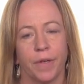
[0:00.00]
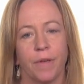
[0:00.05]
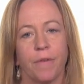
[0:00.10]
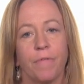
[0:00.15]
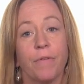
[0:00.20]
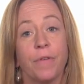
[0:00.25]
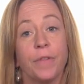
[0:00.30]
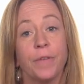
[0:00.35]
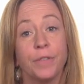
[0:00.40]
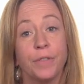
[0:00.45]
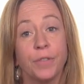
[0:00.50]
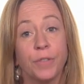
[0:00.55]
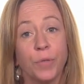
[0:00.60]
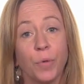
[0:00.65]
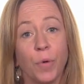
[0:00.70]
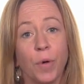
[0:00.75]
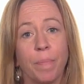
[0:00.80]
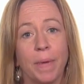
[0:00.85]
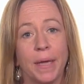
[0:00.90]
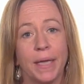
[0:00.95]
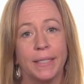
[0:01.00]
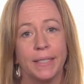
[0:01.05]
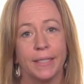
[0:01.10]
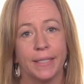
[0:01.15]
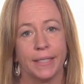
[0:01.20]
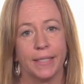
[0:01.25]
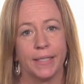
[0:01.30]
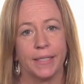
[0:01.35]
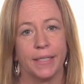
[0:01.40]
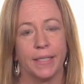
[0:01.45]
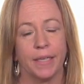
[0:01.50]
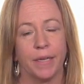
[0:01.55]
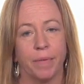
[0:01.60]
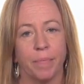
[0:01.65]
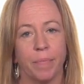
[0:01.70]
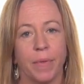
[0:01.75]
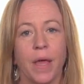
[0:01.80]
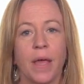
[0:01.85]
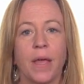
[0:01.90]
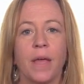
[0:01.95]
For the sewer-based
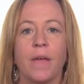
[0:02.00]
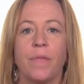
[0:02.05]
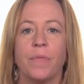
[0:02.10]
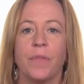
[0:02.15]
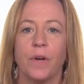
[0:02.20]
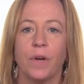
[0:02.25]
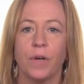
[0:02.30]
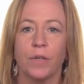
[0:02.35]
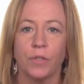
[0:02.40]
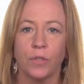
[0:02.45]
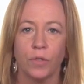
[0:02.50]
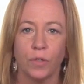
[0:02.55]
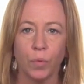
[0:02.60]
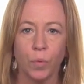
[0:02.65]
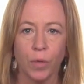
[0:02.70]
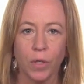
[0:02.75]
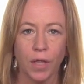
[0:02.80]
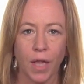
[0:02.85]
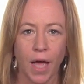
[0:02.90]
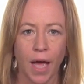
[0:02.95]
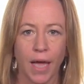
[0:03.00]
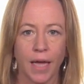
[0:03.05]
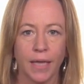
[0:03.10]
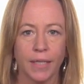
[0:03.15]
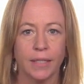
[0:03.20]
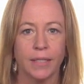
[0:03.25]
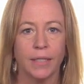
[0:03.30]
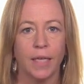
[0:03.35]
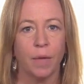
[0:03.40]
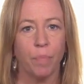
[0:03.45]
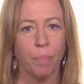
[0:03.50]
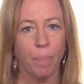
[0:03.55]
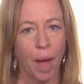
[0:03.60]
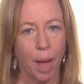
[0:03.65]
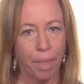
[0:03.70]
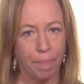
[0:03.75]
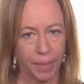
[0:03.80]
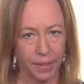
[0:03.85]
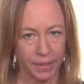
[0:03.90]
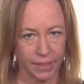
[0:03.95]
system, there are sewer lines and
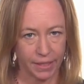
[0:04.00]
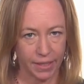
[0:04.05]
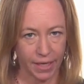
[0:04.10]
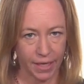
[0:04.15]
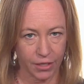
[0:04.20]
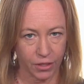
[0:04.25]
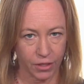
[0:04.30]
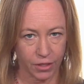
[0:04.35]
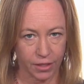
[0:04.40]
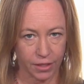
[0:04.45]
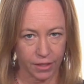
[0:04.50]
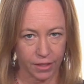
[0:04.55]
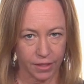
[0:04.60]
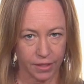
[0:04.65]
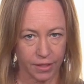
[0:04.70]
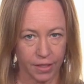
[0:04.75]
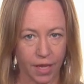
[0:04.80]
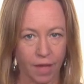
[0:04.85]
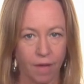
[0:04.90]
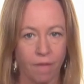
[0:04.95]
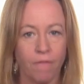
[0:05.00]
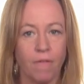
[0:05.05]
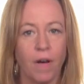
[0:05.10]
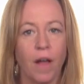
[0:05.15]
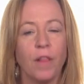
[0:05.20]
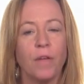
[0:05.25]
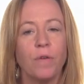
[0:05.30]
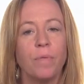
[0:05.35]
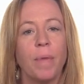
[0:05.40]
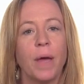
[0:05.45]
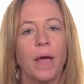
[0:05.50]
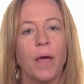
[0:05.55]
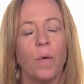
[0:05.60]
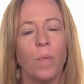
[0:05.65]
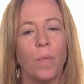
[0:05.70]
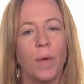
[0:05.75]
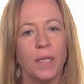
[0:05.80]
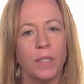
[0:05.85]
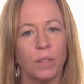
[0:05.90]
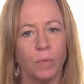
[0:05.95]
pumping stations, followed by a
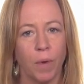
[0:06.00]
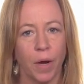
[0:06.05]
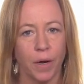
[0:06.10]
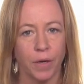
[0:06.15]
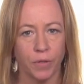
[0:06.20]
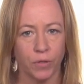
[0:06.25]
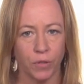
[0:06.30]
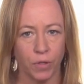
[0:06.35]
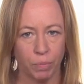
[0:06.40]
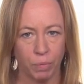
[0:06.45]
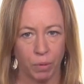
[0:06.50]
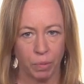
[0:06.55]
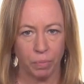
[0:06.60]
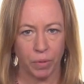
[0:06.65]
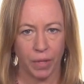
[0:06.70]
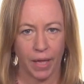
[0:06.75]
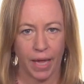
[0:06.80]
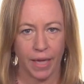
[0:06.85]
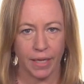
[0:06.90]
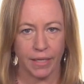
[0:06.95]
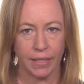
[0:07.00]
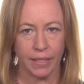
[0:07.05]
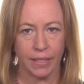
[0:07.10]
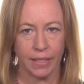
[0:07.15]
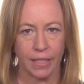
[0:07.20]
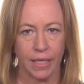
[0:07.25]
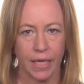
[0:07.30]
wastewater treatment plant.